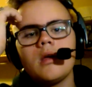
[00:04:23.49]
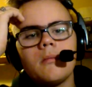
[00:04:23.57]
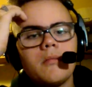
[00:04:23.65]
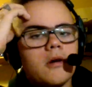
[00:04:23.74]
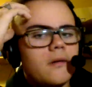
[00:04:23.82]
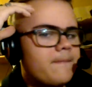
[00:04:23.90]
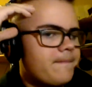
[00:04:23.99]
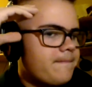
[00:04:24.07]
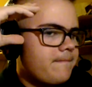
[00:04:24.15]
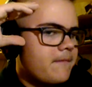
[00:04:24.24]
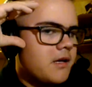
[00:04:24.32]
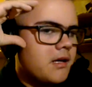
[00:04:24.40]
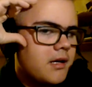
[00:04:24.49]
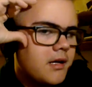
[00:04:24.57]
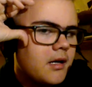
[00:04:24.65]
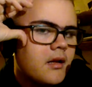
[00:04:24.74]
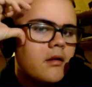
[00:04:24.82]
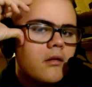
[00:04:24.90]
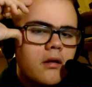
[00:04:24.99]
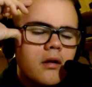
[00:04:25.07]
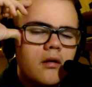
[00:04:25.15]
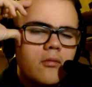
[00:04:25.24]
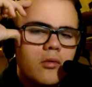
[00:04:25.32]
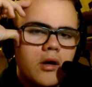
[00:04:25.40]
But it's
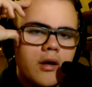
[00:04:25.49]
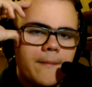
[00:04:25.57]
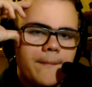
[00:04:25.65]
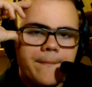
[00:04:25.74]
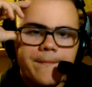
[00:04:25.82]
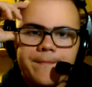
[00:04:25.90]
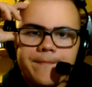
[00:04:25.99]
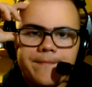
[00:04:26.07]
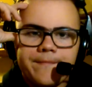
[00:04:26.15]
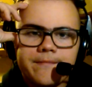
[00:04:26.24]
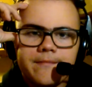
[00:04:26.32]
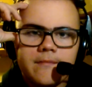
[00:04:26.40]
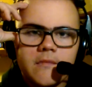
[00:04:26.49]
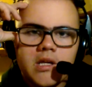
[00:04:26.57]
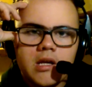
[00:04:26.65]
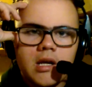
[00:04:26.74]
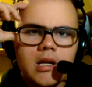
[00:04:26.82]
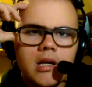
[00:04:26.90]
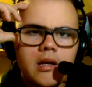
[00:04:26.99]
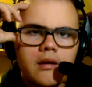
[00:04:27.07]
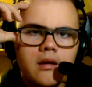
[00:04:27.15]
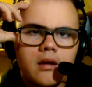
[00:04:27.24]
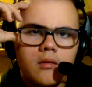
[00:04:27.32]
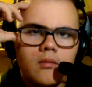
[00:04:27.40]
also kind of
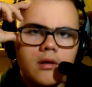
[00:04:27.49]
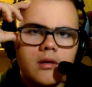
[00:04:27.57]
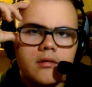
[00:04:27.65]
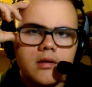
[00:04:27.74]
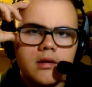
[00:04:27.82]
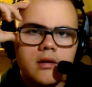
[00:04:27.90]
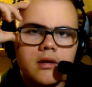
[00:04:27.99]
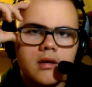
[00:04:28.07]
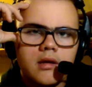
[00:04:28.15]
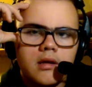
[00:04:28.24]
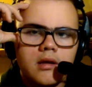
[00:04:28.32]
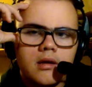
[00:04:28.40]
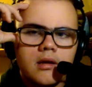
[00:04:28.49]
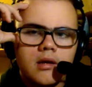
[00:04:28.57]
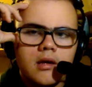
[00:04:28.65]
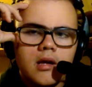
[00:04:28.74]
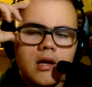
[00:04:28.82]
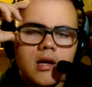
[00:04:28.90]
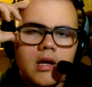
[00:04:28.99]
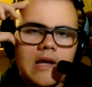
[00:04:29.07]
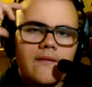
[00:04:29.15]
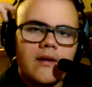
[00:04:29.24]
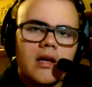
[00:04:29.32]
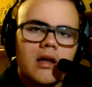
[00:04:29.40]
easy when you just have
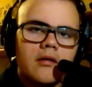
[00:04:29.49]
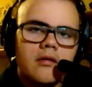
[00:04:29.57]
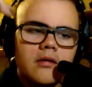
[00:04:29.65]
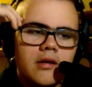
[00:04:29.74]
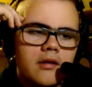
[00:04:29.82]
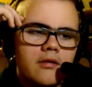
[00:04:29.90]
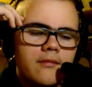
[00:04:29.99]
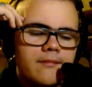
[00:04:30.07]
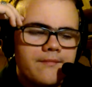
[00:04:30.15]
a calculator.